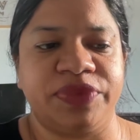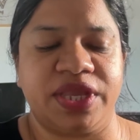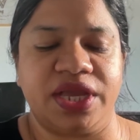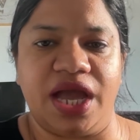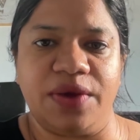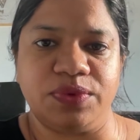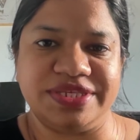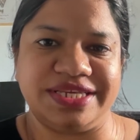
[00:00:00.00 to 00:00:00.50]

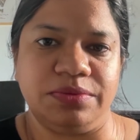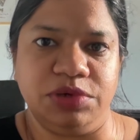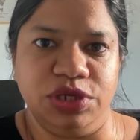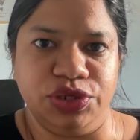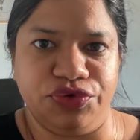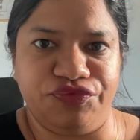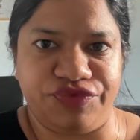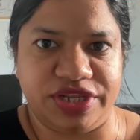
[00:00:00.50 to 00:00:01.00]
I was able
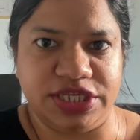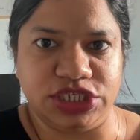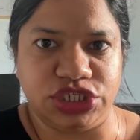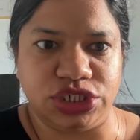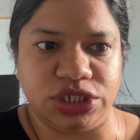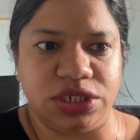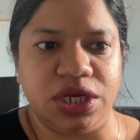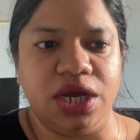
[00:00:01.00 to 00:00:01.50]
to finish
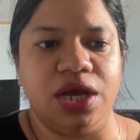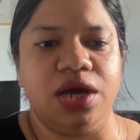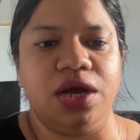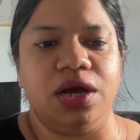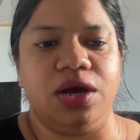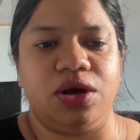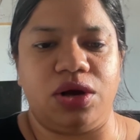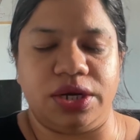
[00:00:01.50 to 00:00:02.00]
it
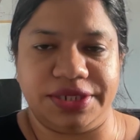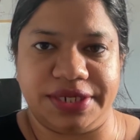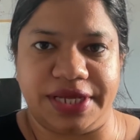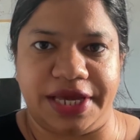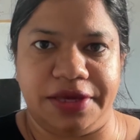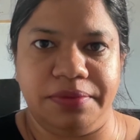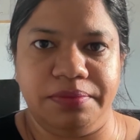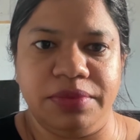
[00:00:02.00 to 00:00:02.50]
on
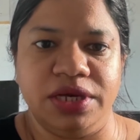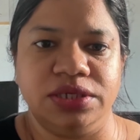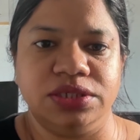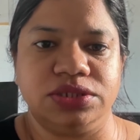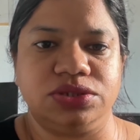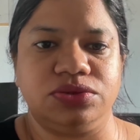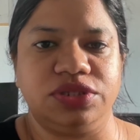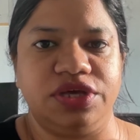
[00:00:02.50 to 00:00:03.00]
time,
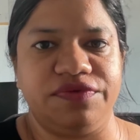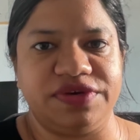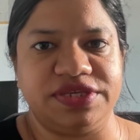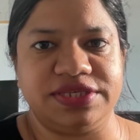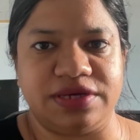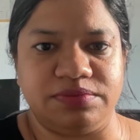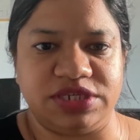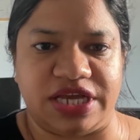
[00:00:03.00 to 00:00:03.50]
so there was
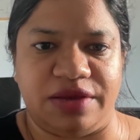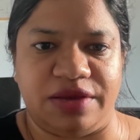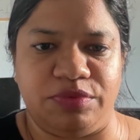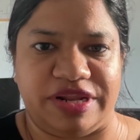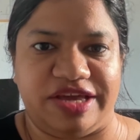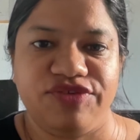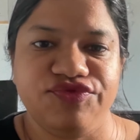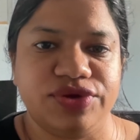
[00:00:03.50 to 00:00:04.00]
some time
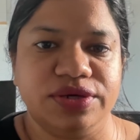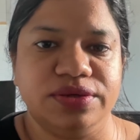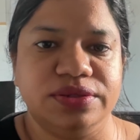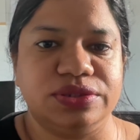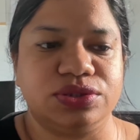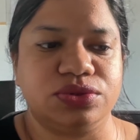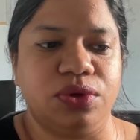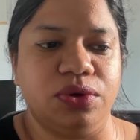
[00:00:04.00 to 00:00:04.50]
left.
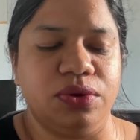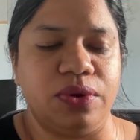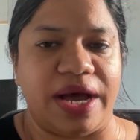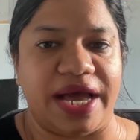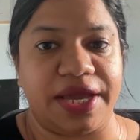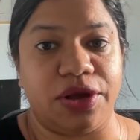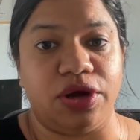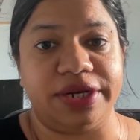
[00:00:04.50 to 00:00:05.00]
So
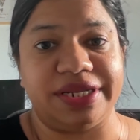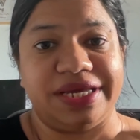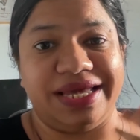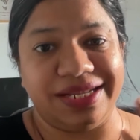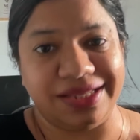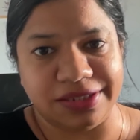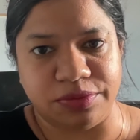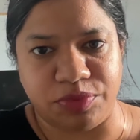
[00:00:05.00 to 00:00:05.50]
I got
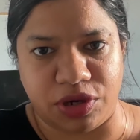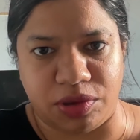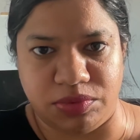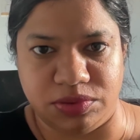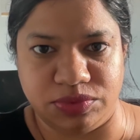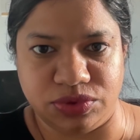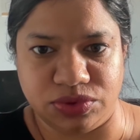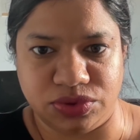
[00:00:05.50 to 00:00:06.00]
another
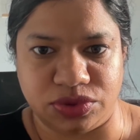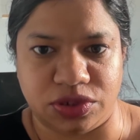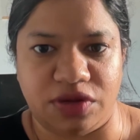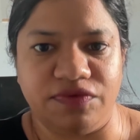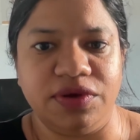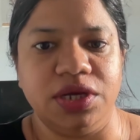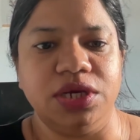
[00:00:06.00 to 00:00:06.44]
problem to solve.